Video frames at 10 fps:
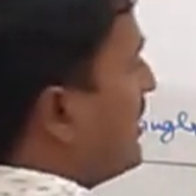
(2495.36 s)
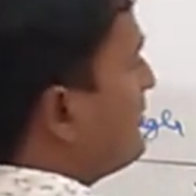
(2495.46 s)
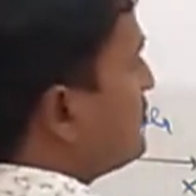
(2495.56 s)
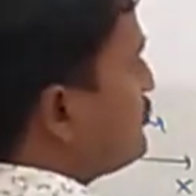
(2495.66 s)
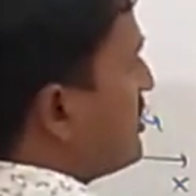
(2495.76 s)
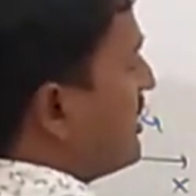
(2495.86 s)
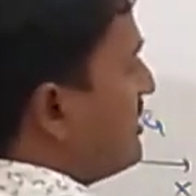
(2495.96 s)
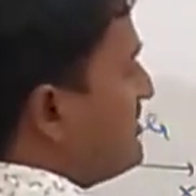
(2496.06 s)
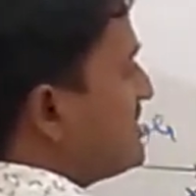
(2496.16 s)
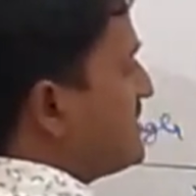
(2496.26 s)
obtuse
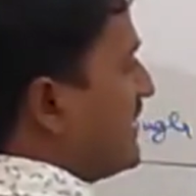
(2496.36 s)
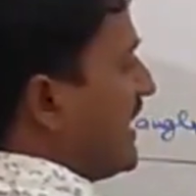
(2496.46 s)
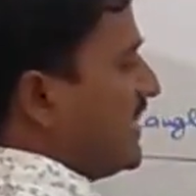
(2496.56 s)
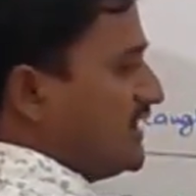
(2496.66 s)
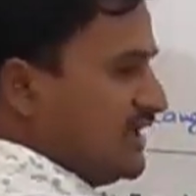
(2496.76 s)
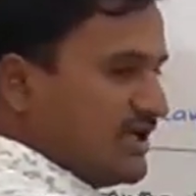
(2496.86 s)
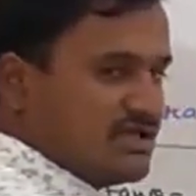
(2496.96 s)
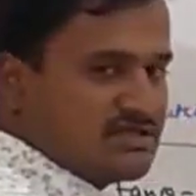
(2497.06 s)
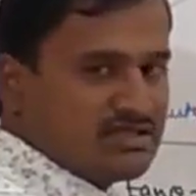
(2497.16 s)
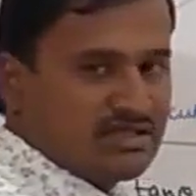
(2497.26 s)
angle means tan theta
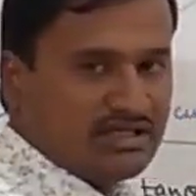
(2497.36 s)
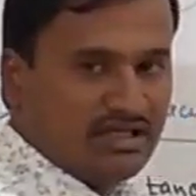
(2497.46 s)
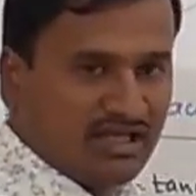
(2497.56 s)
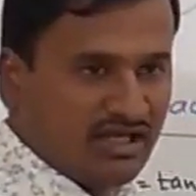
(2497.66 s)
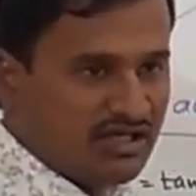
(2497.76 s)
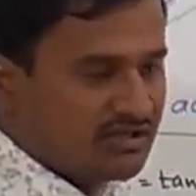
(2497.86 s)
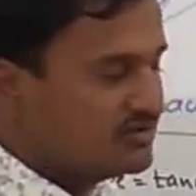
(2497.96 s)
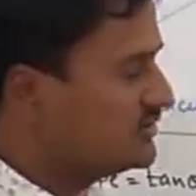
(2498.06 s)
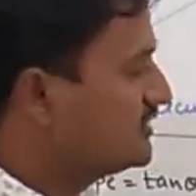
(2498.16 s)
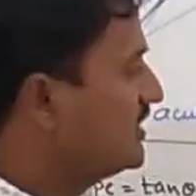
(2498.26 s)
is negative,